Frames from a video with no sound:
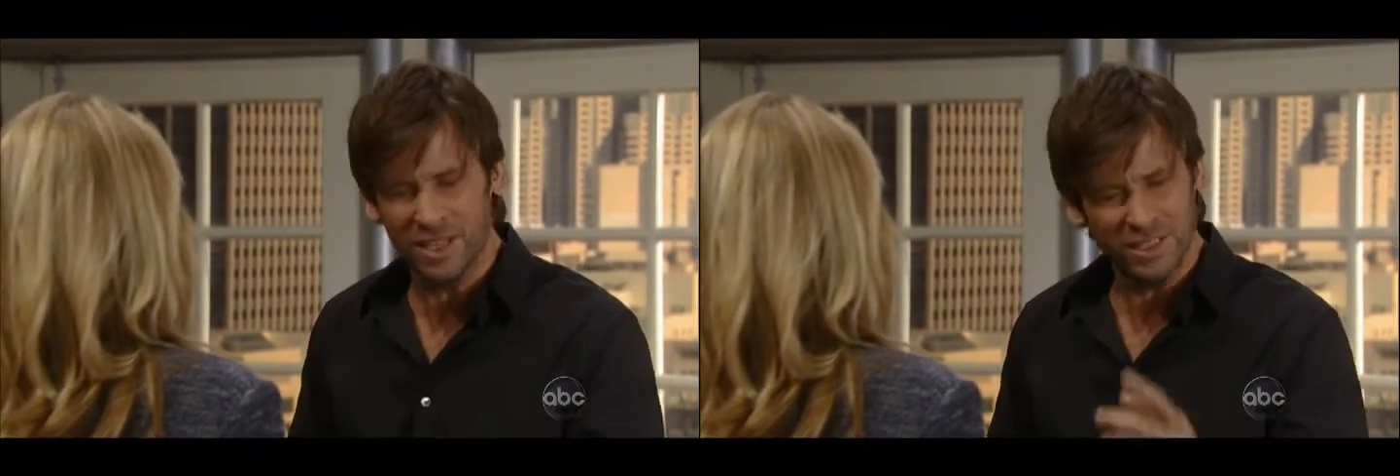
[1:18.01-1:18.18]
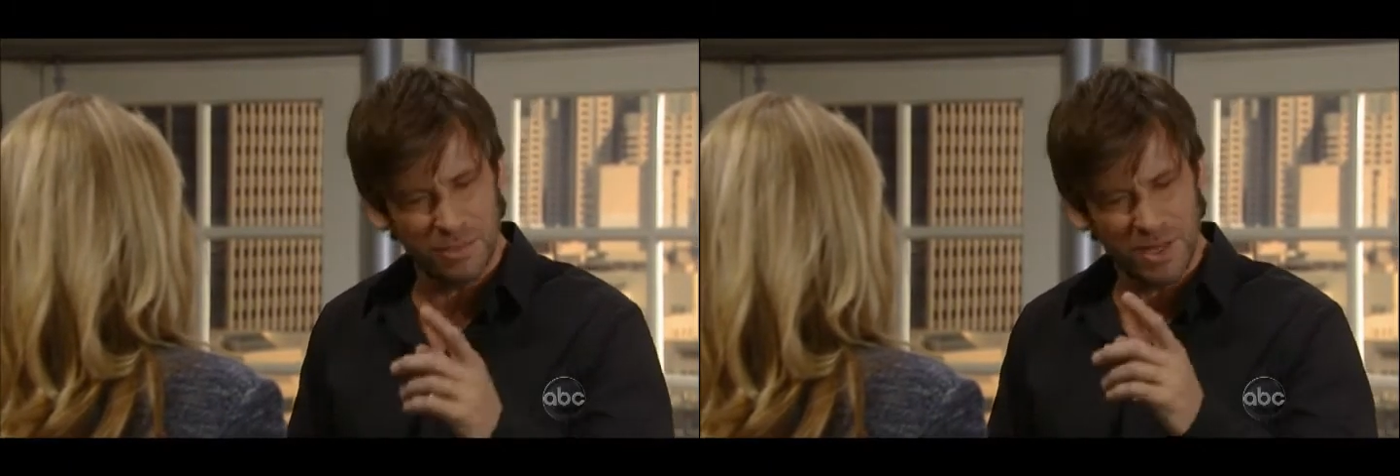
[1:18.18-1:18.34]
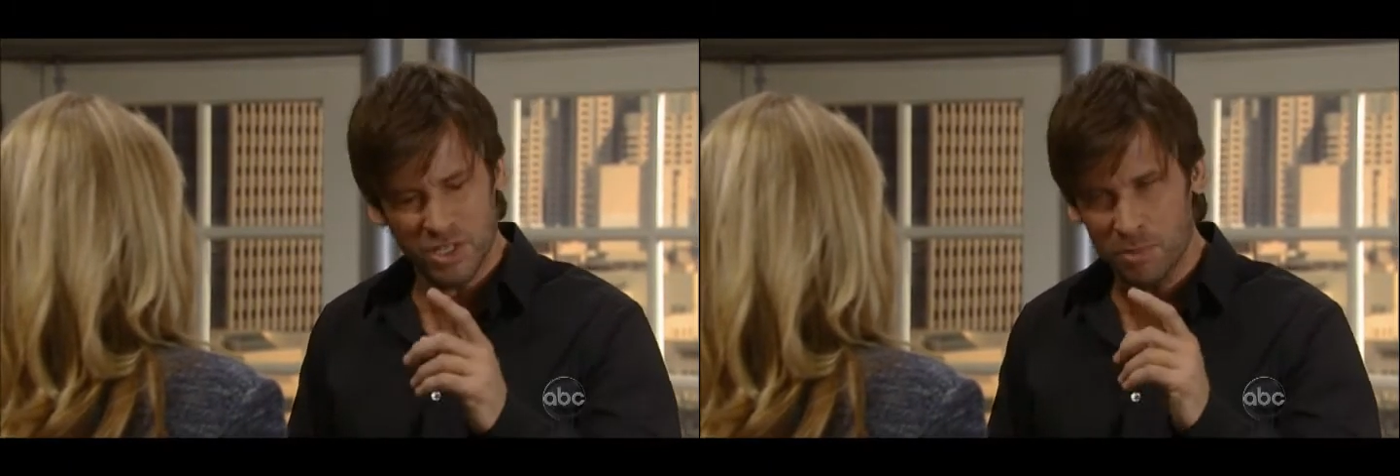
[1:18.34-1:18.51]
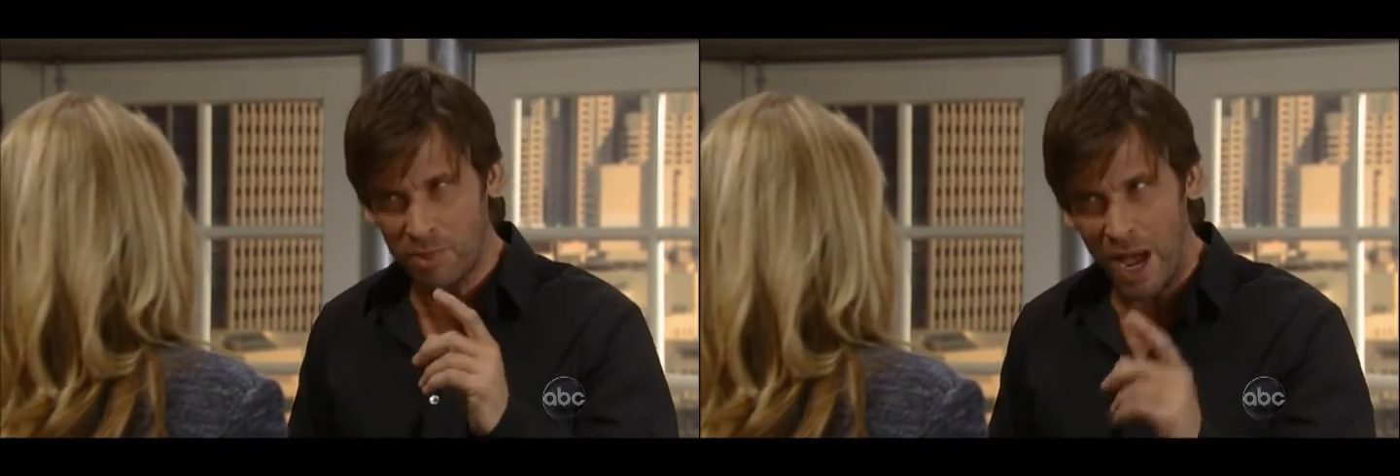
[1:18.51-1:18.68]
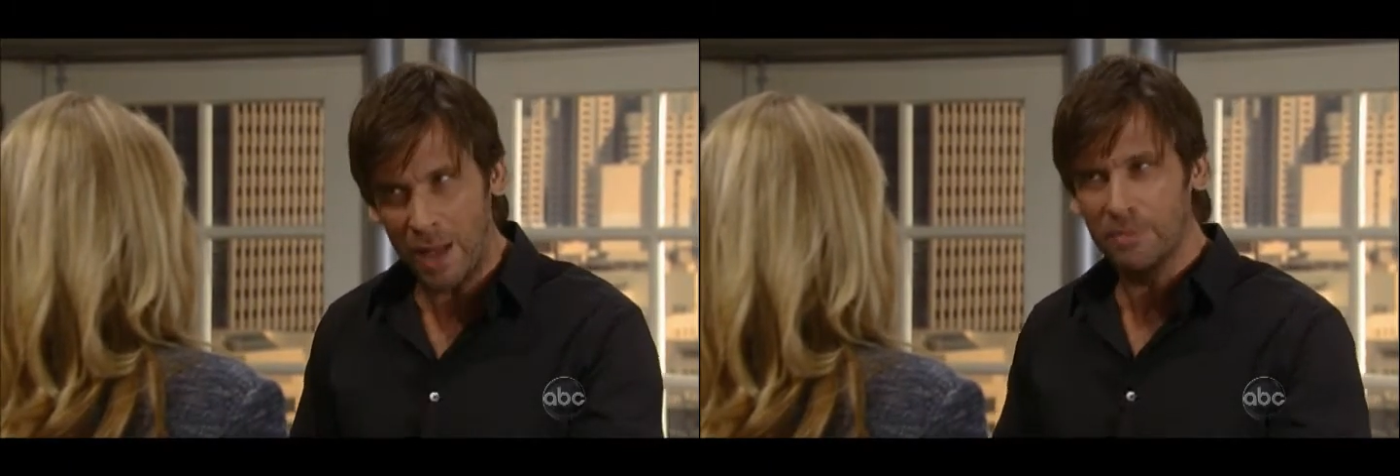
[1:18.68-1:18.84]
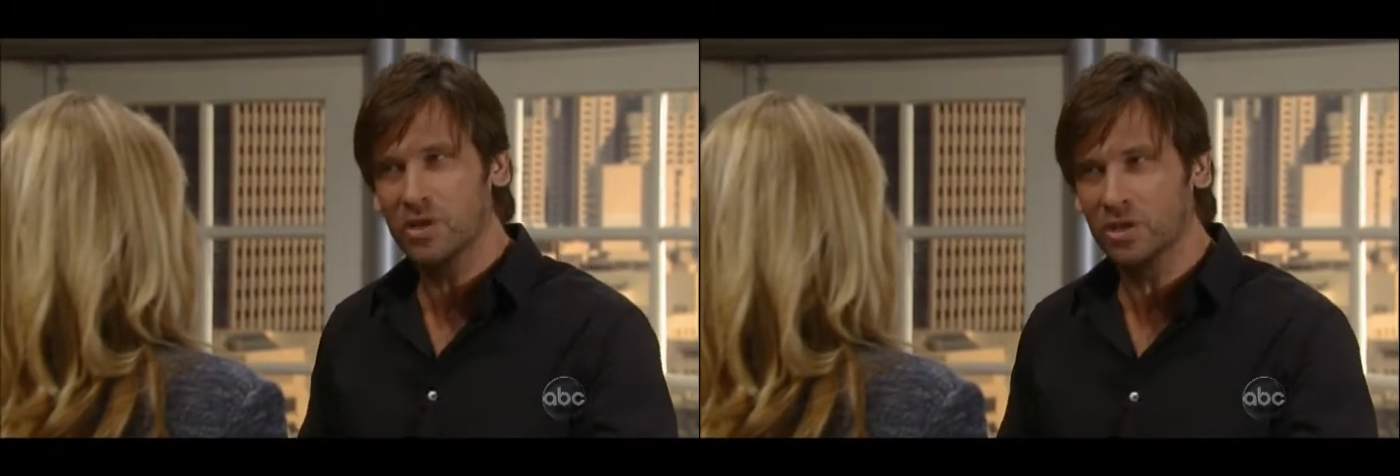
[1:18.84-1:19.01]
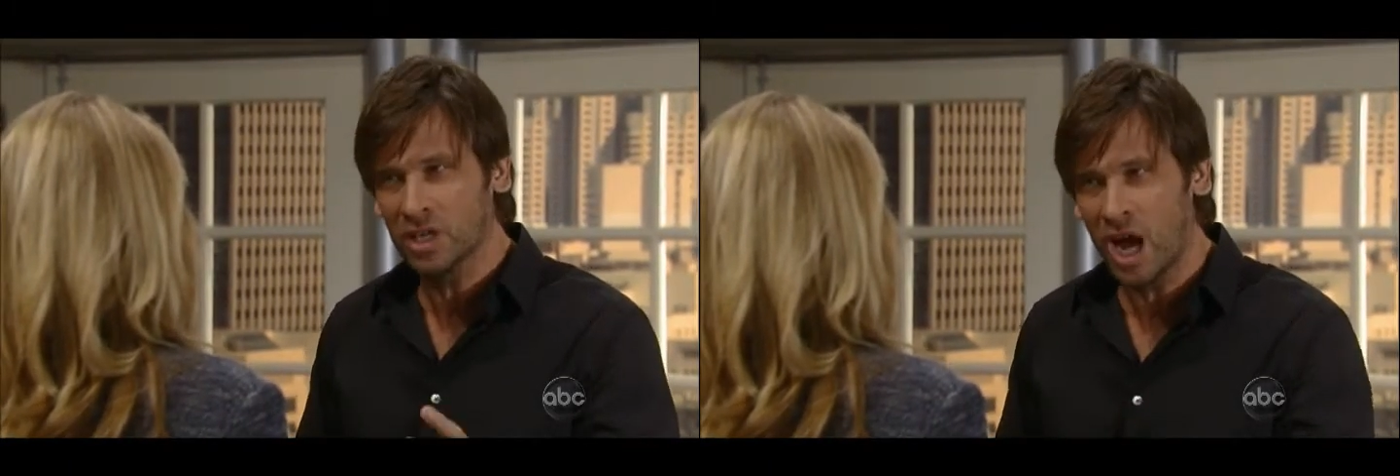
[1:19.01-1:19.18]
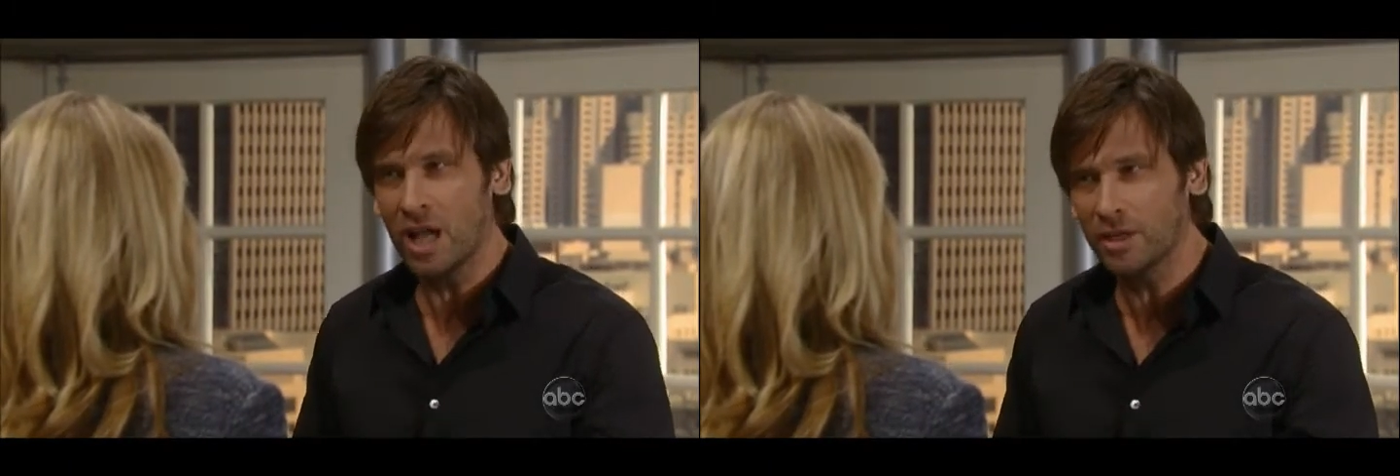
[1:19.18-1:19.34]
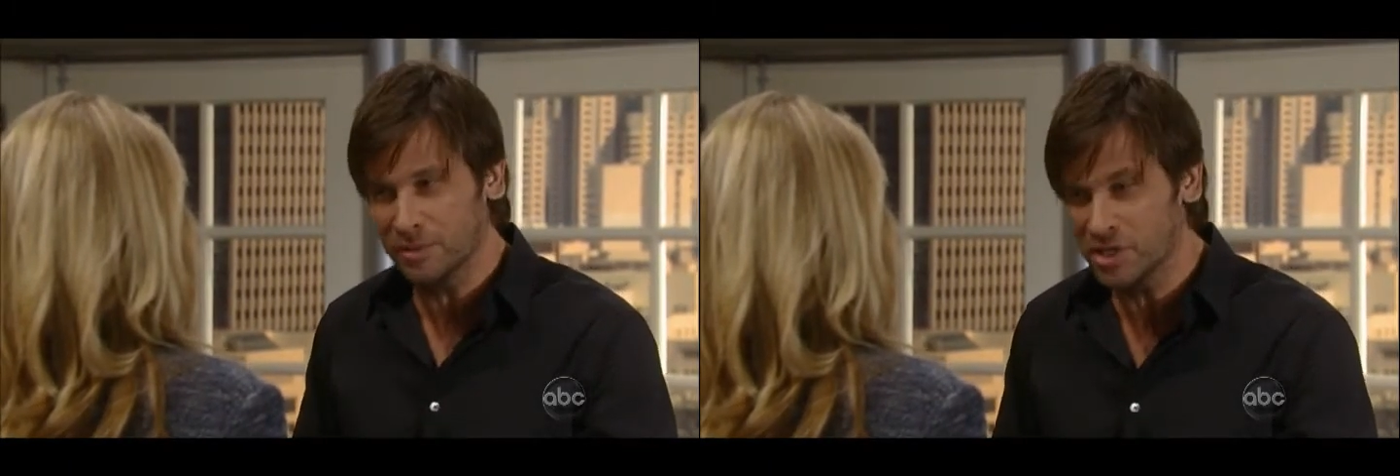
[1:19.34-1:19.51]
not to mention popular
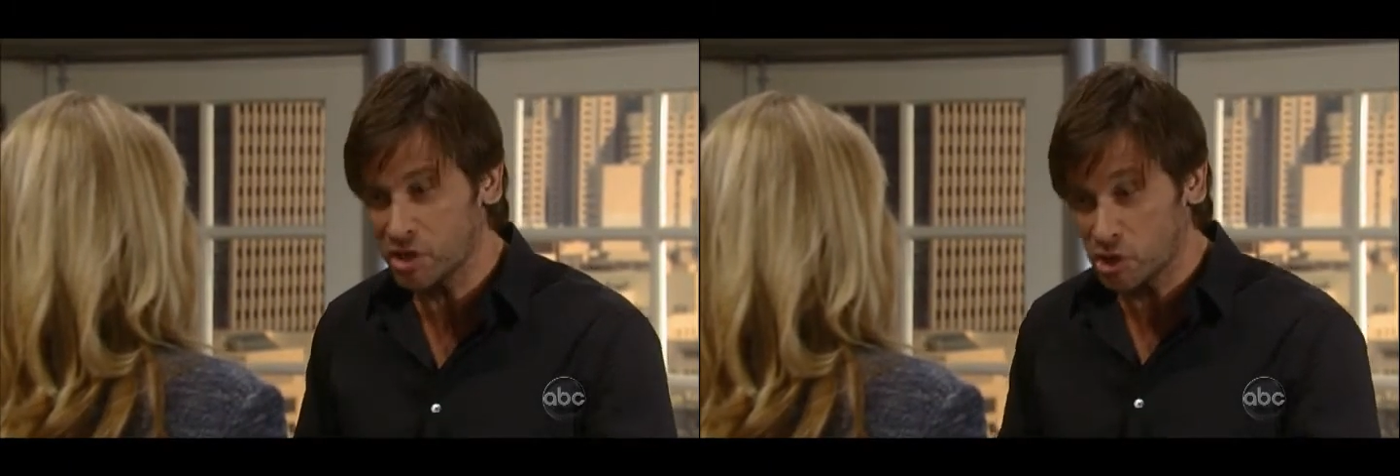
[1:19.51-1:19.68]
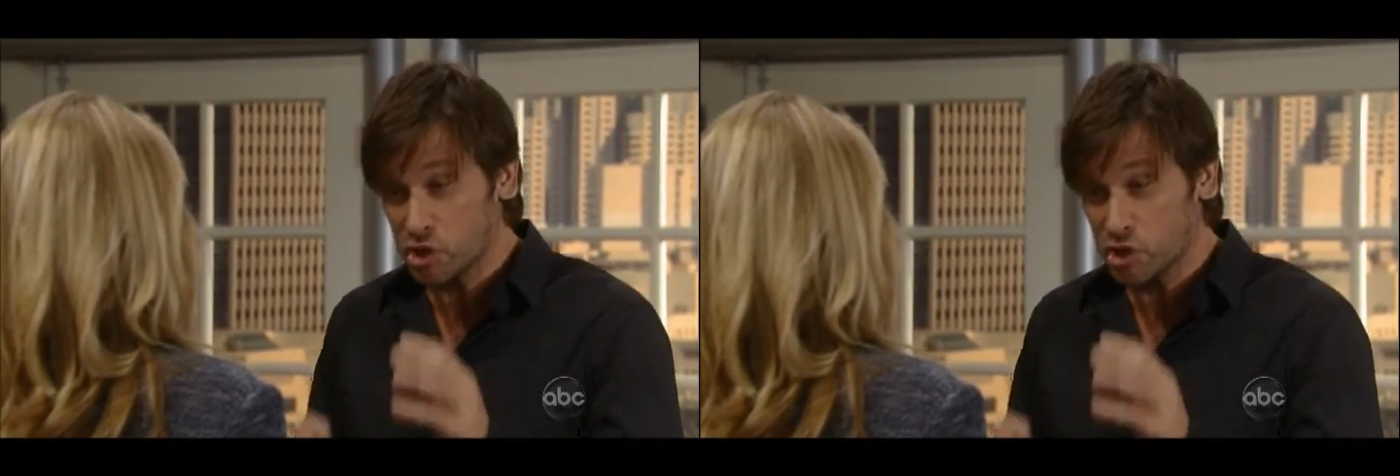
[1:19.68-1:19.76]
columnist